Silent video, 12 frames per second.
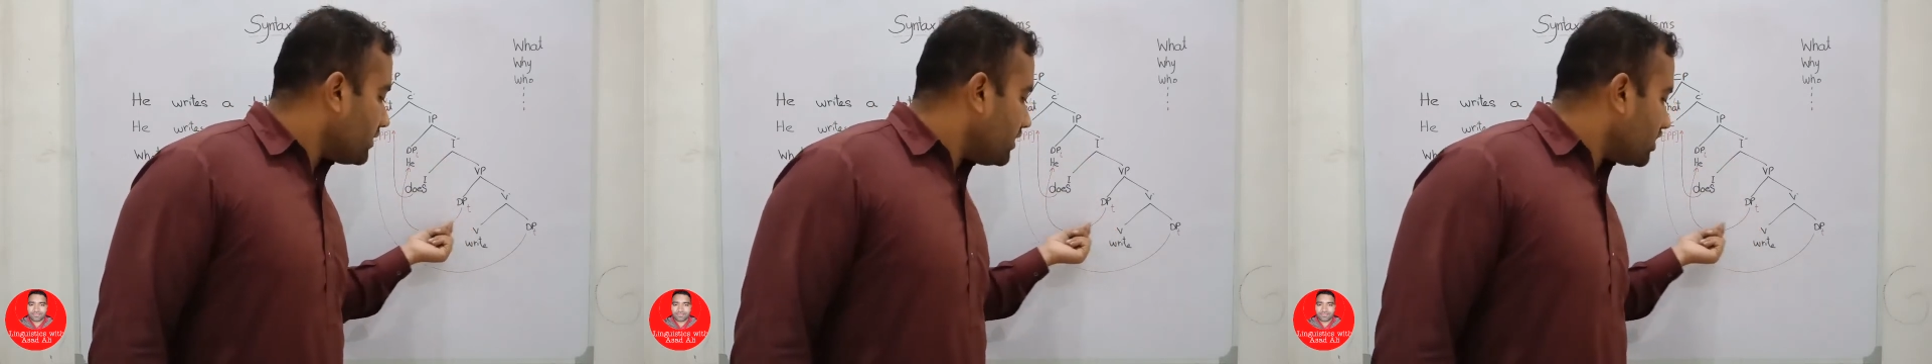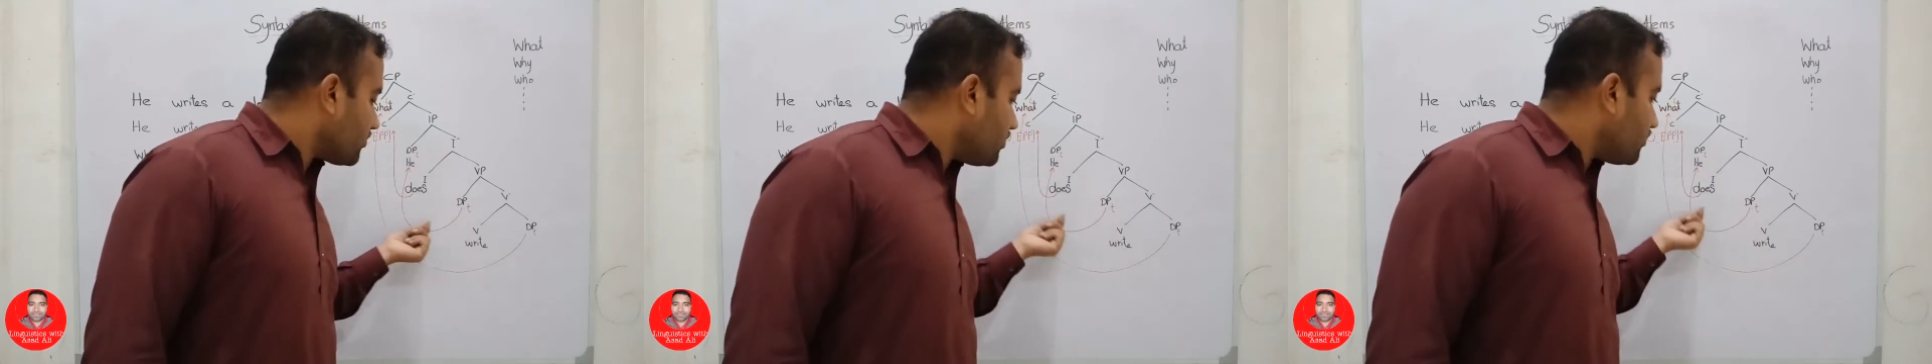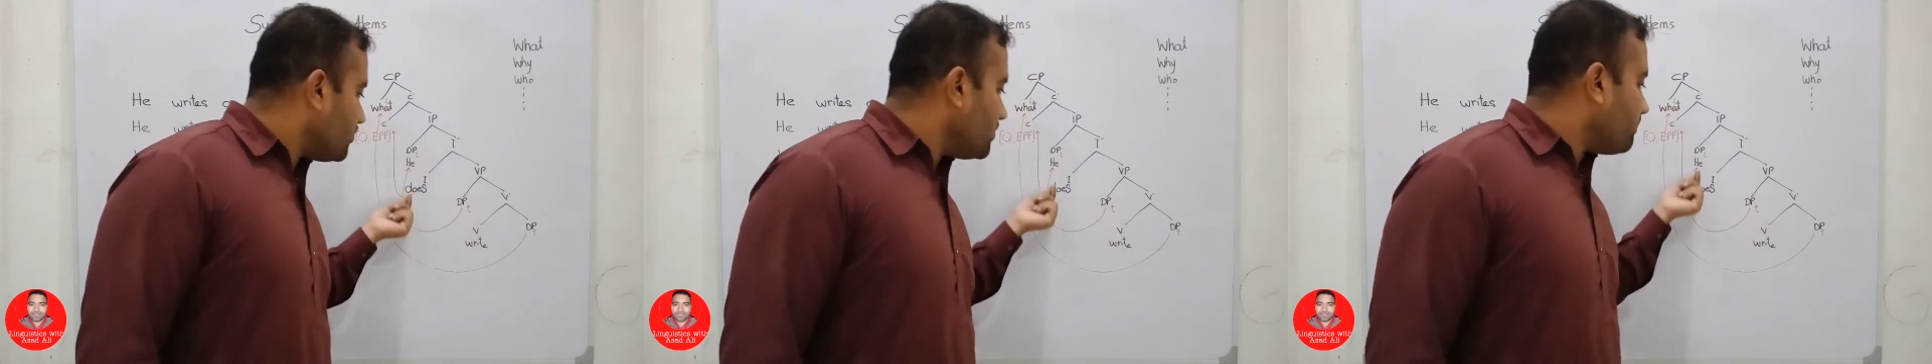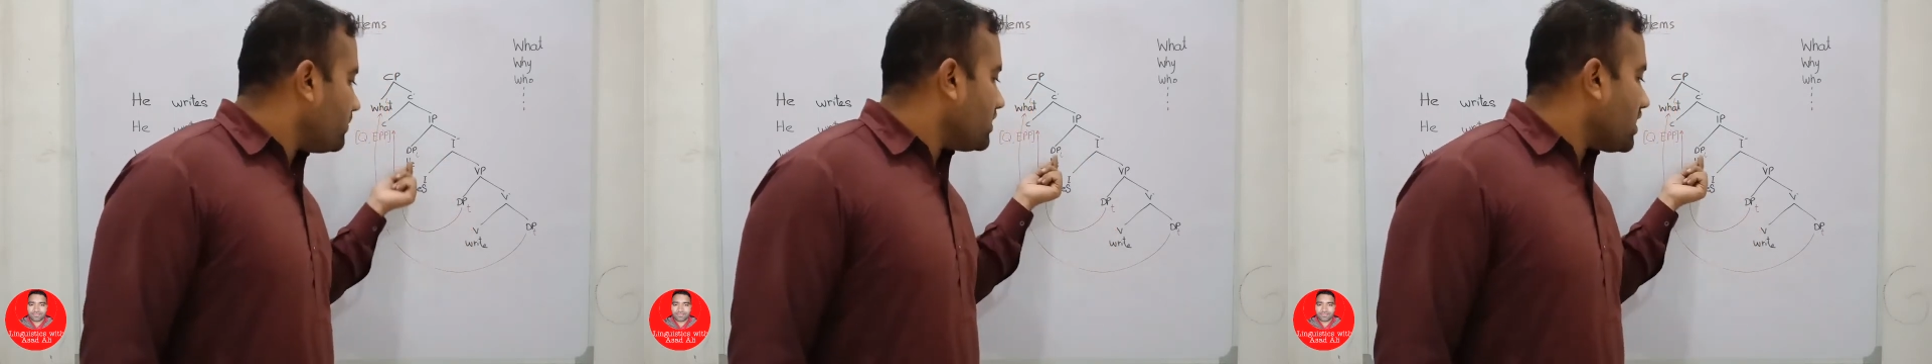takes this
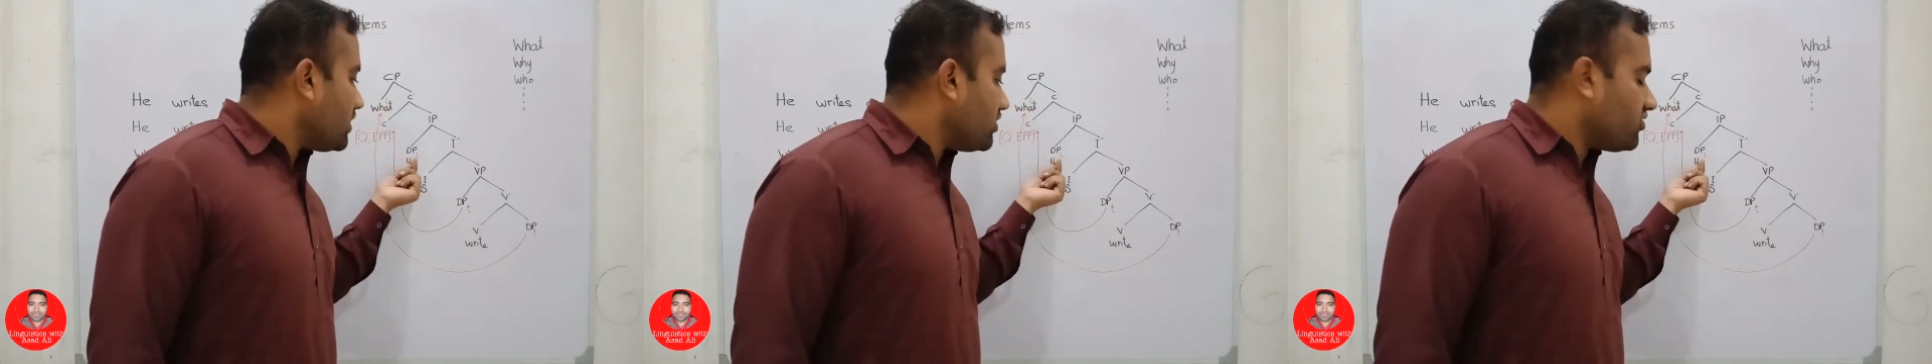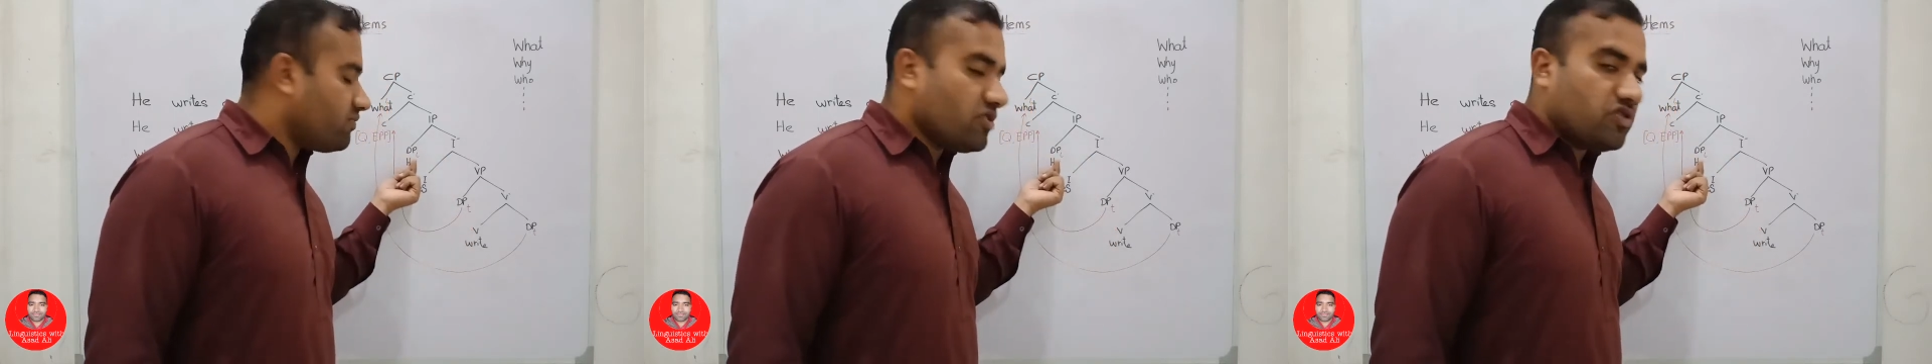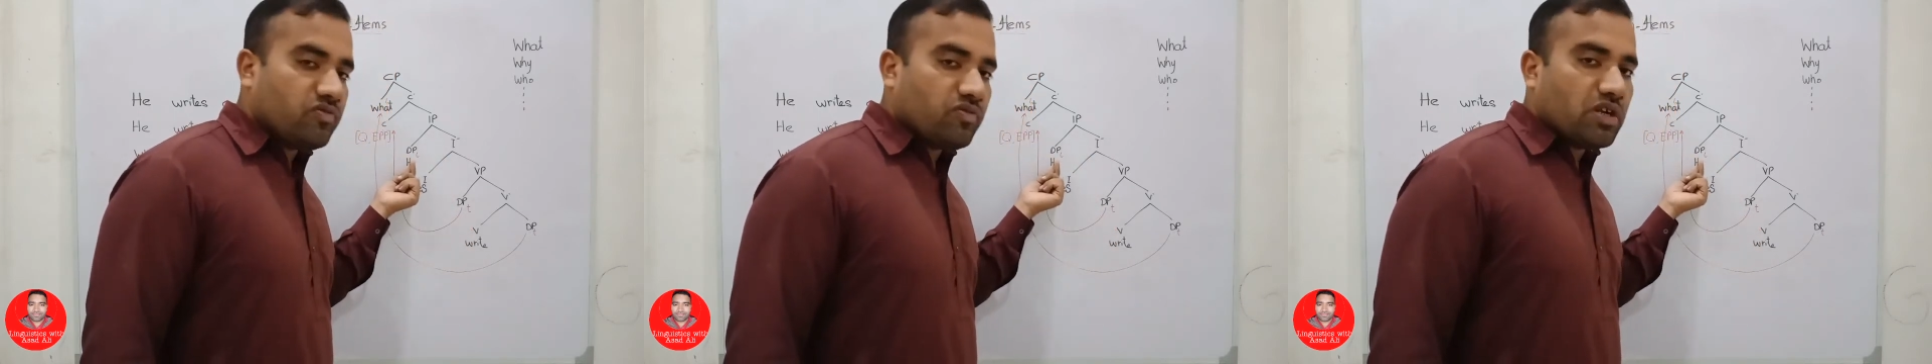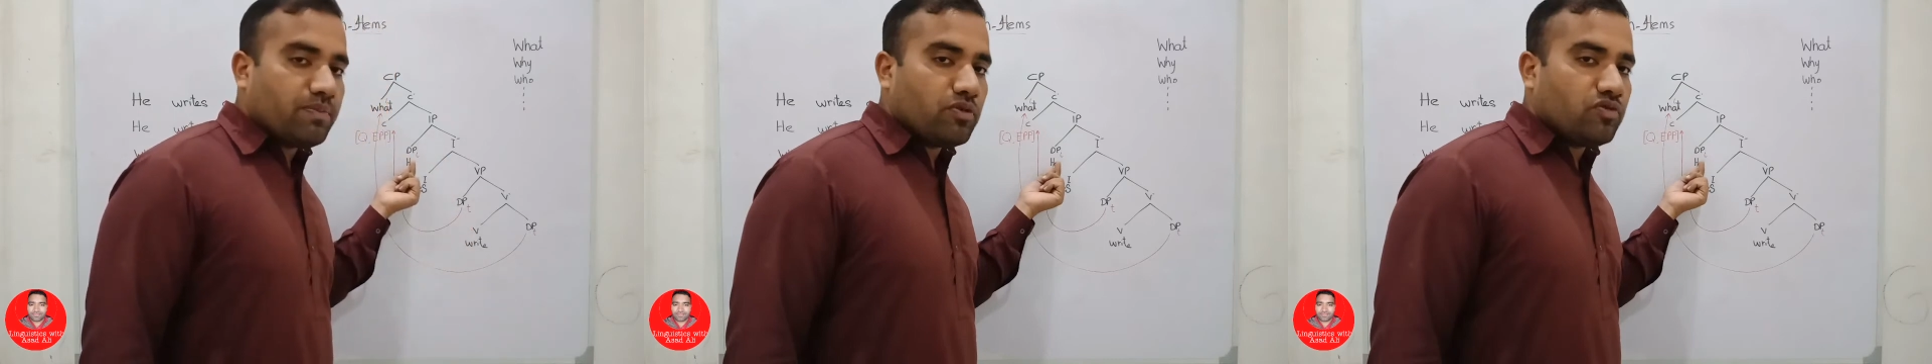DP at its
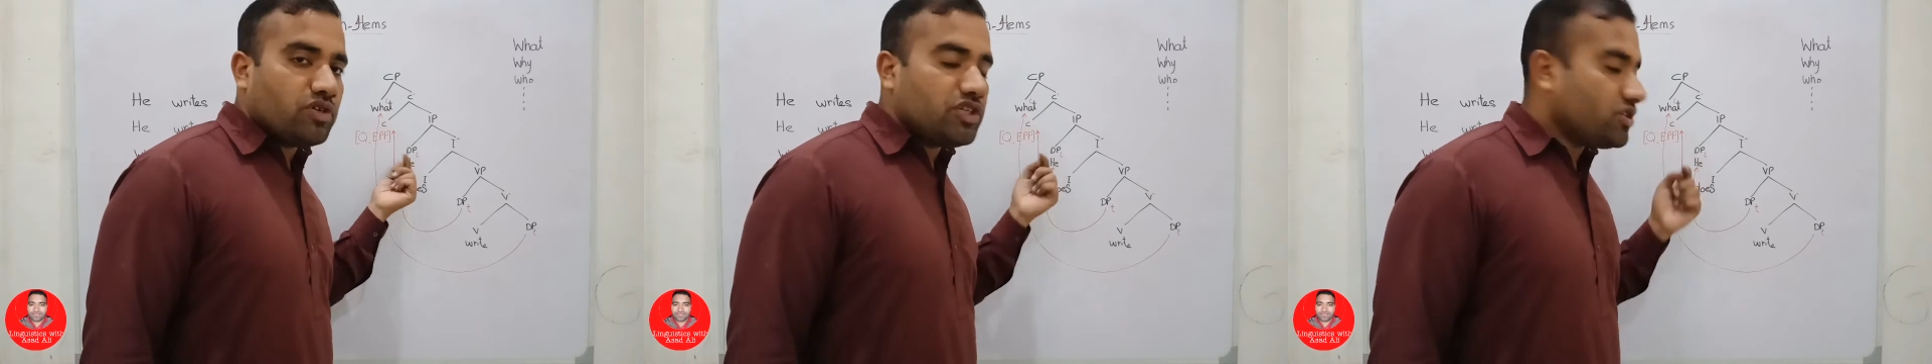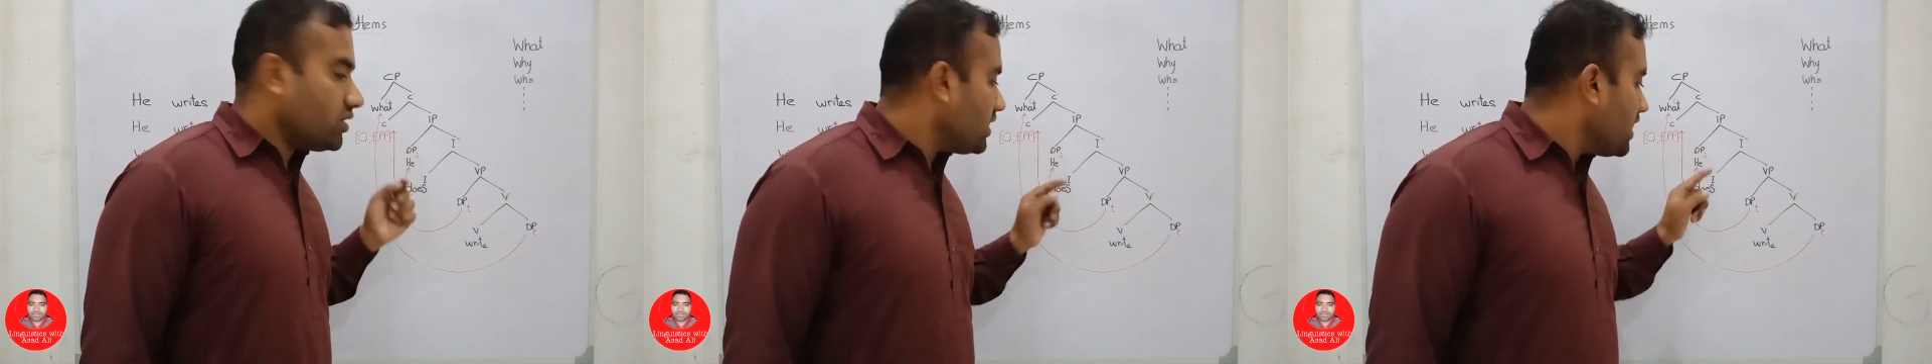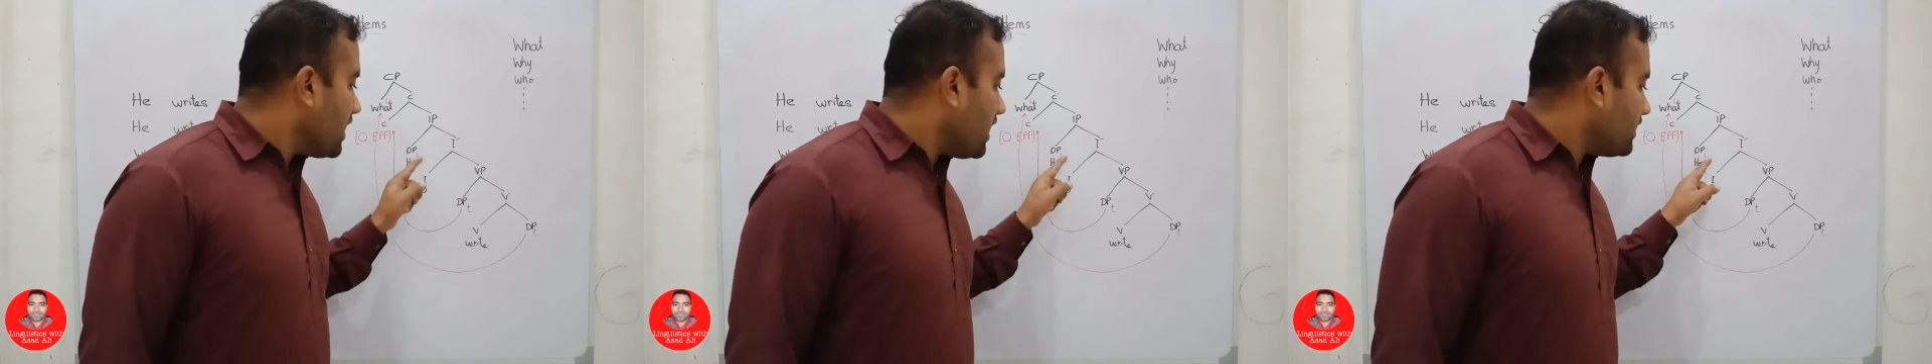specified position,